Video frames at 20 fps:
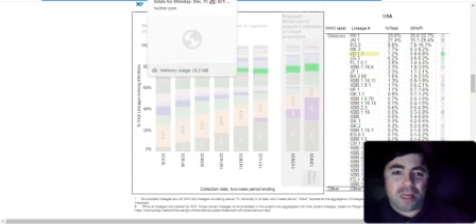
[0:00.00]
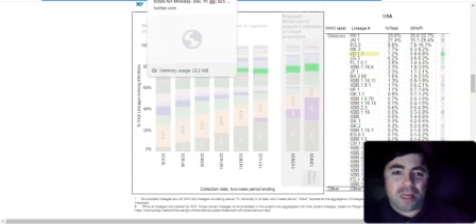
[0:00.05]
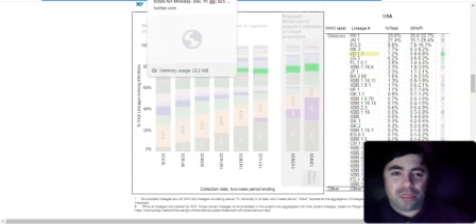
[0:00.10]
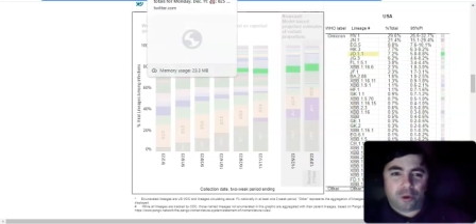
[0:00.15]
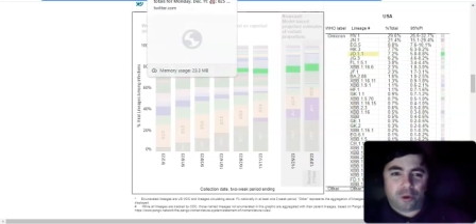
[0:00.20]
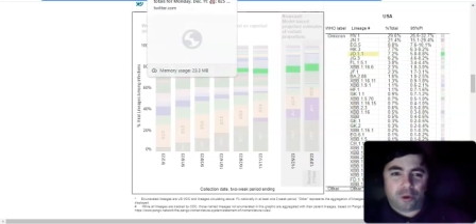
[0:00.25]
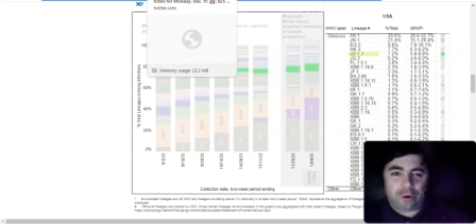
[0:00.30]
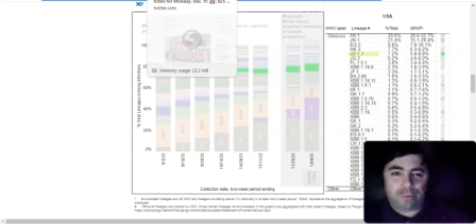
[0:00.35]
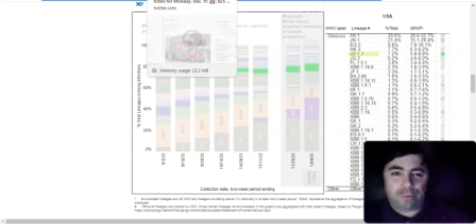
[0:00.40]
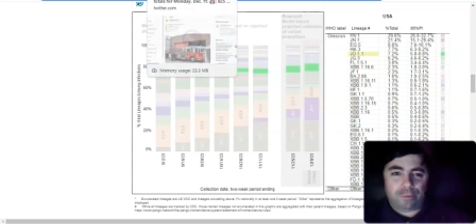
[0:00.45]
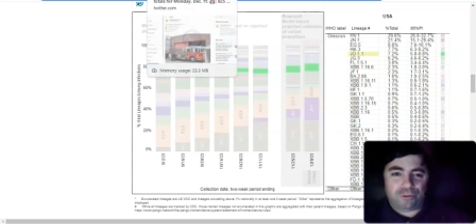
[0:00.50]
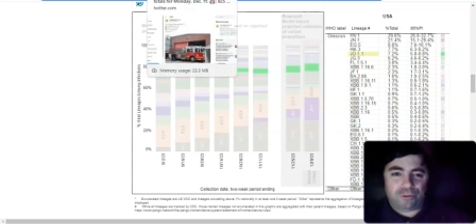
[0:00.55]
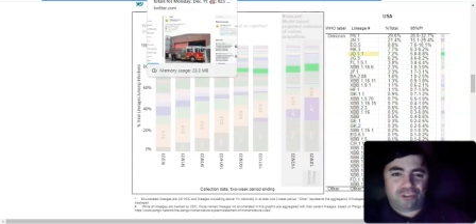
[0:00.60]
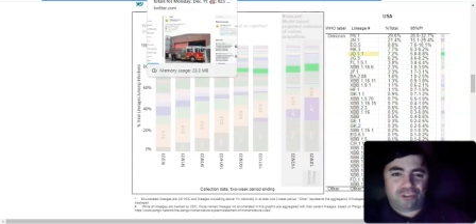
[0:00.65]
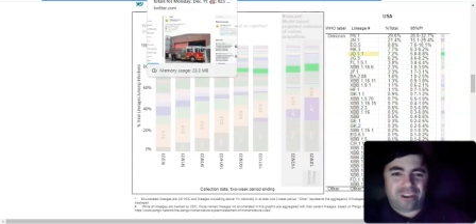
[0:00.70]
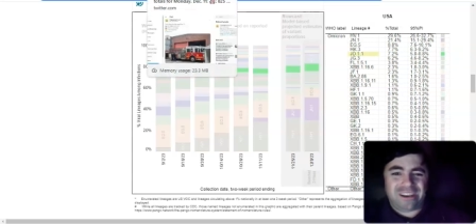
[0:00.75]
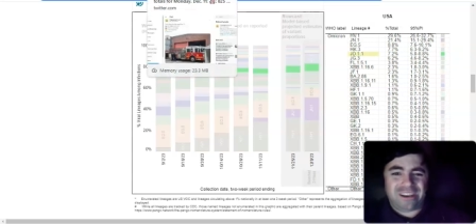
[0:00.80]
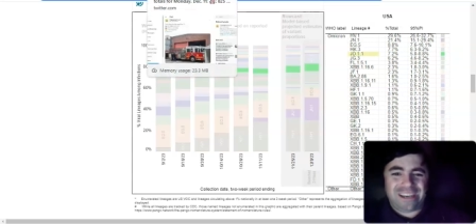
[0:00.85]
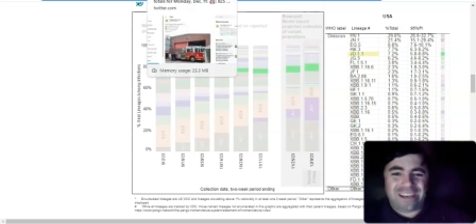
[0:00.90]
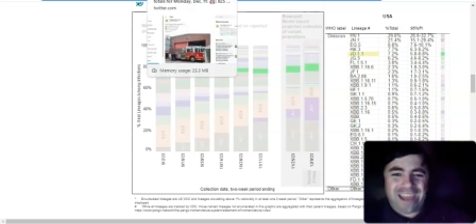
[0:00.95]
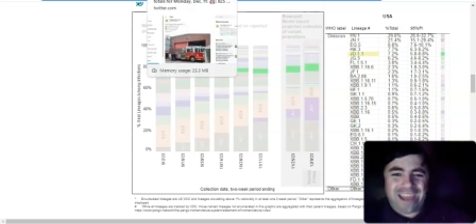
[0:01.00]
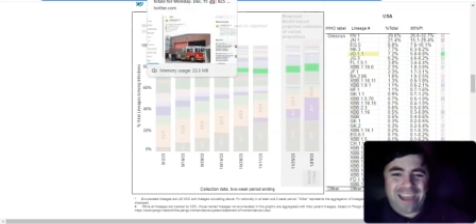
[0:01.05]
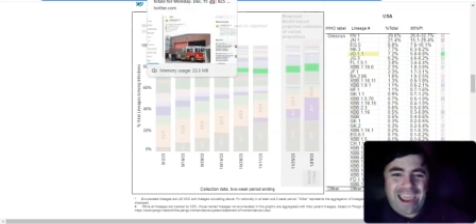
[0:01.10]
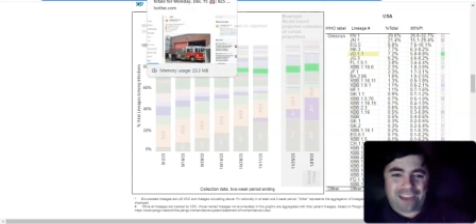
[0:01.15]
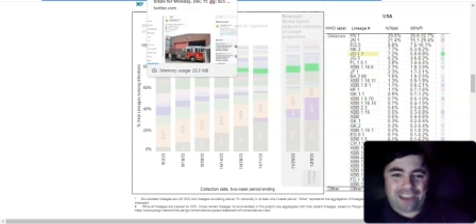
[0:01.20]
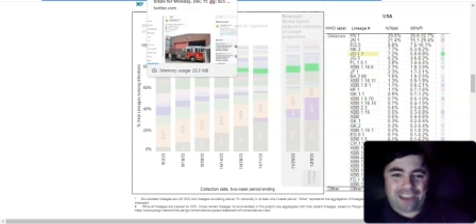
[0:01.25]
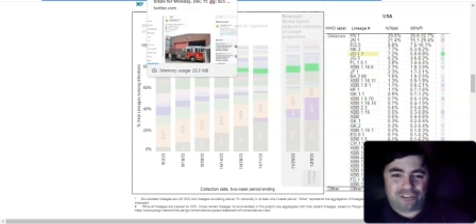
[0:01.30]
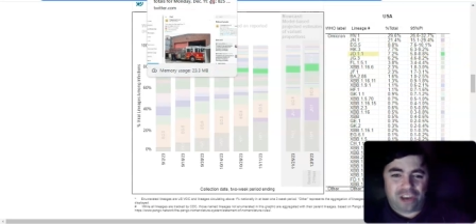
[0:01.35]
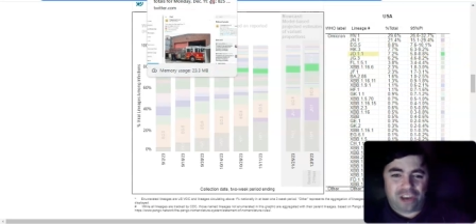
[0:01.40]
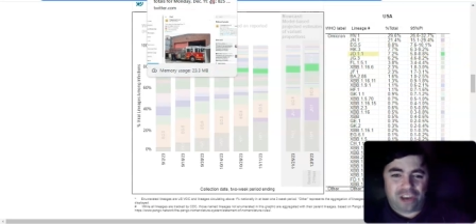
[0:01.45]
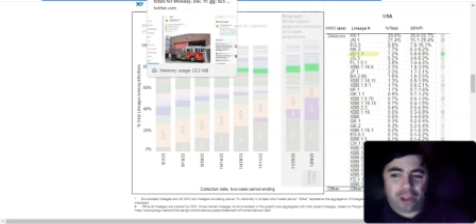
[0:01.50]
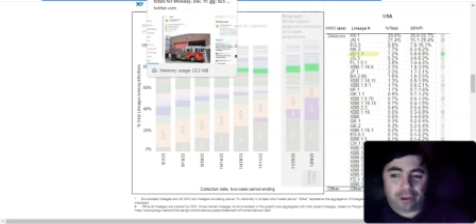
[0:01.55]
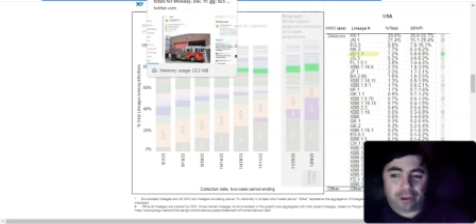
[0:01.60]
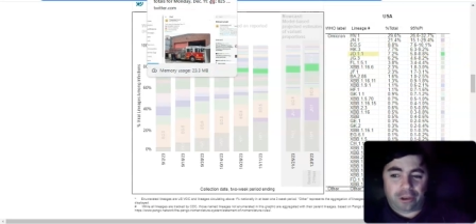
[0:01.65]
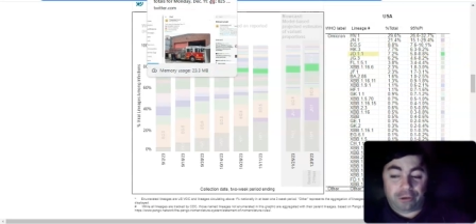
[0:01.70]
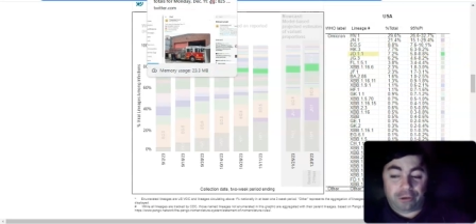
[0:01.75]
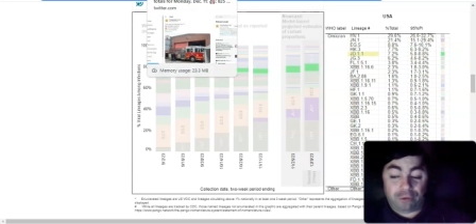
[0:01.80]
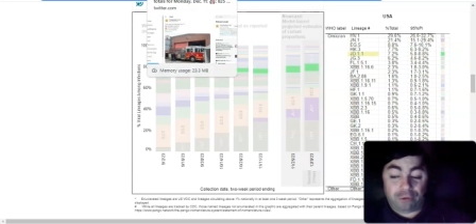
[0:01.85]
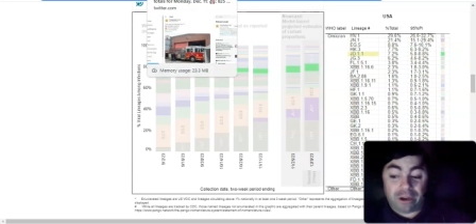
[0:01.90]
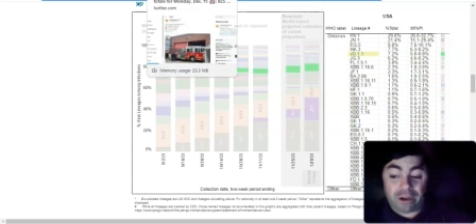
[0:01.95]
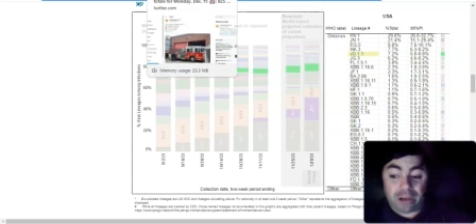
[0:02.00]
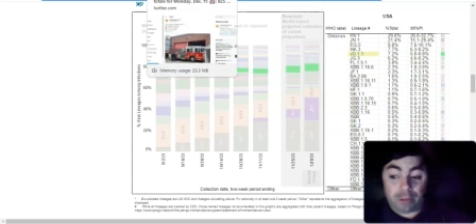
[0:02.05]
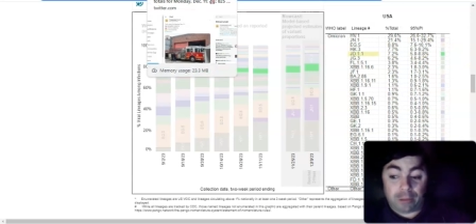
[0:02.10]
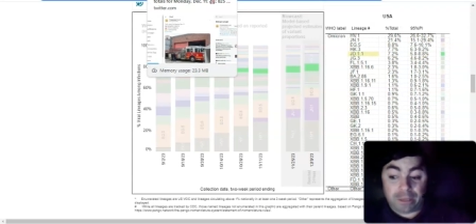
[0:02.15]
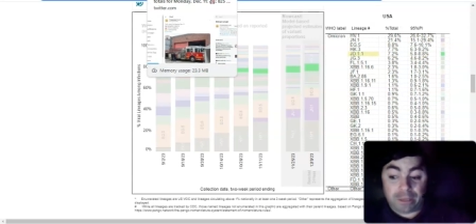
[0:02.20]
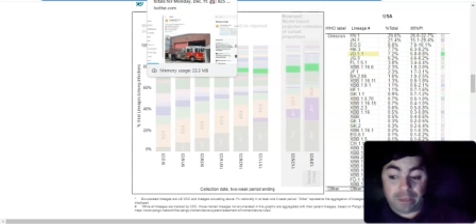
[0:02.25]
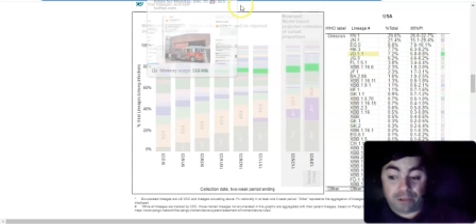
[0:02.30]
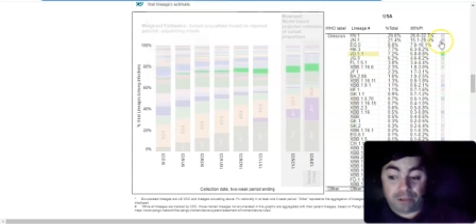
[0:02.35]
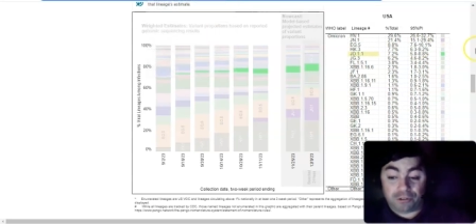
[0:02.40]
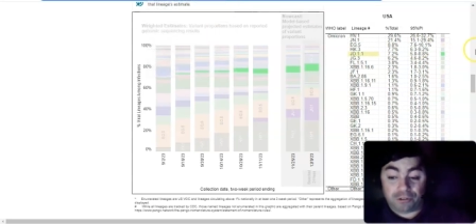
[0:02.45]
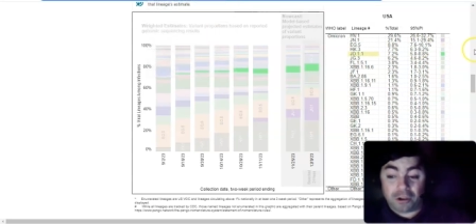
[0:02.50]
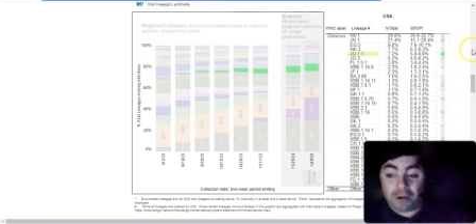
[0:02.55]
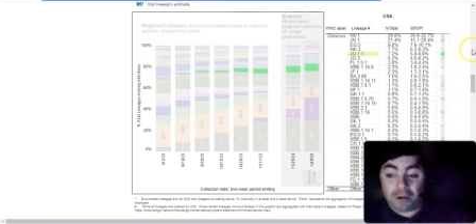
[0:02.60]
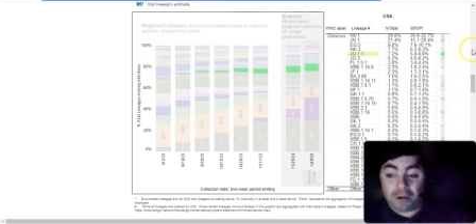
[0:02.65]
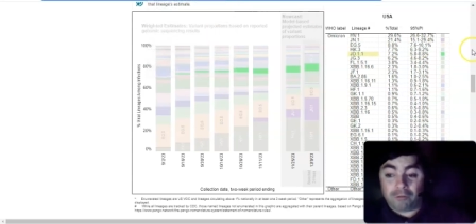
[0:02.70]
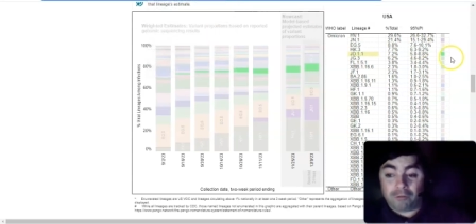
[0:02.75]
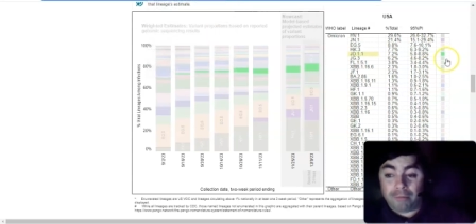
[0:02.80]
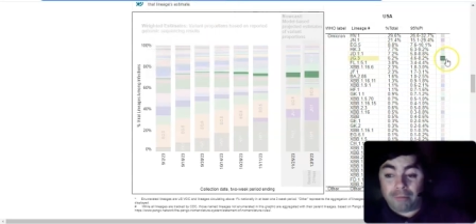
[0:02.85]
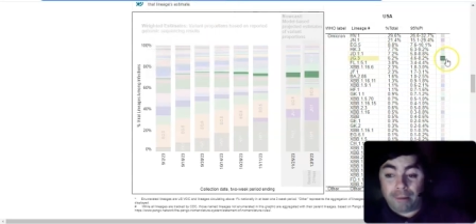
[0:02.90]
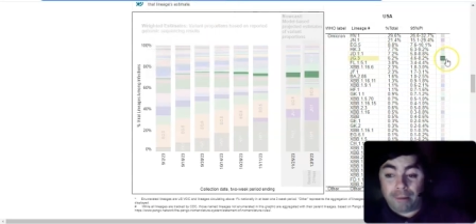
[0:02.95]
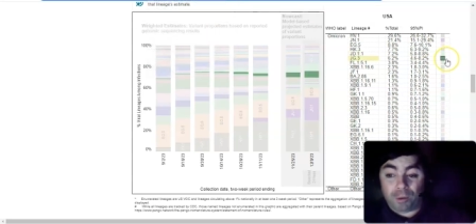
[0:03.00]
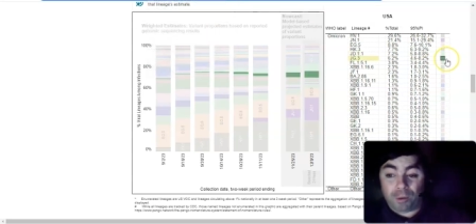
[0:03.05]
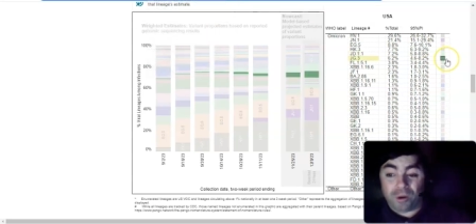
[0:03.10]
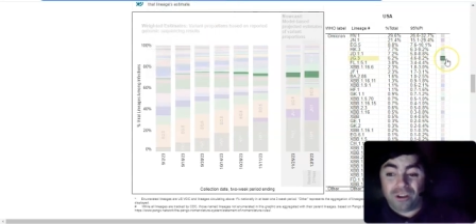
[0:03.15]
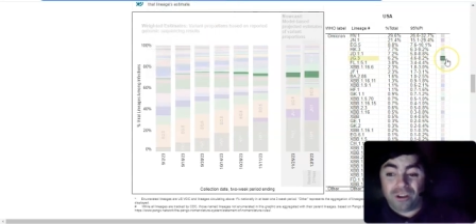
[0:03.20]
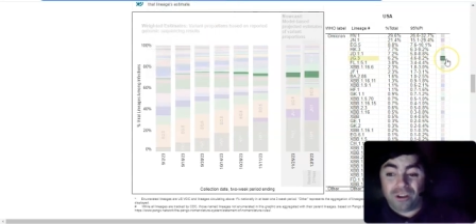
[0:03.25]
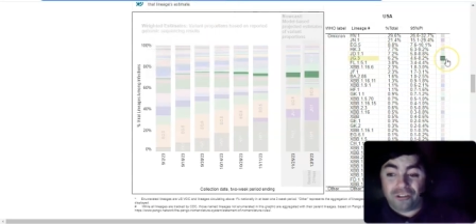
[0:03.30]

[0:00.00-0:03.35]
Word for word: 30% in actionality right now, because remember,